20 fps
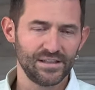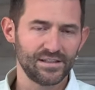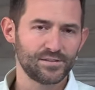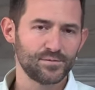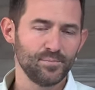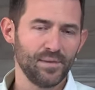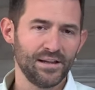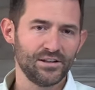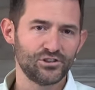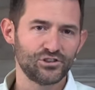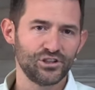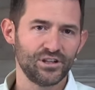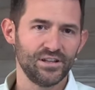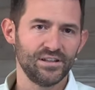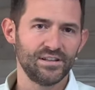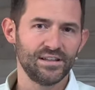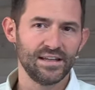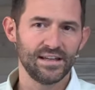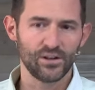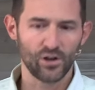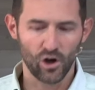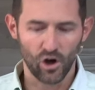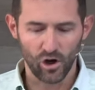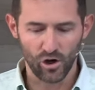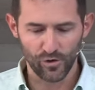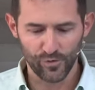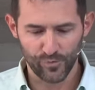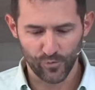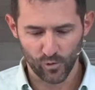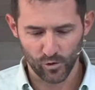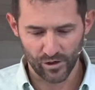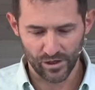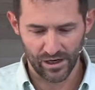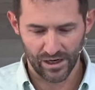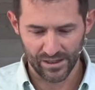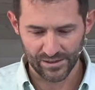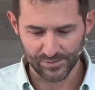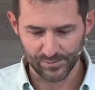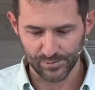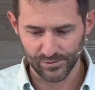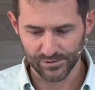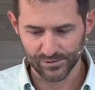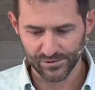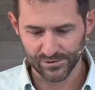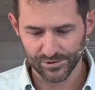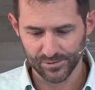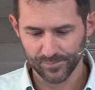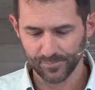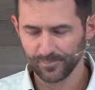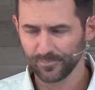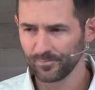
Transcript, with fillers: is mentioned in all four Gospels,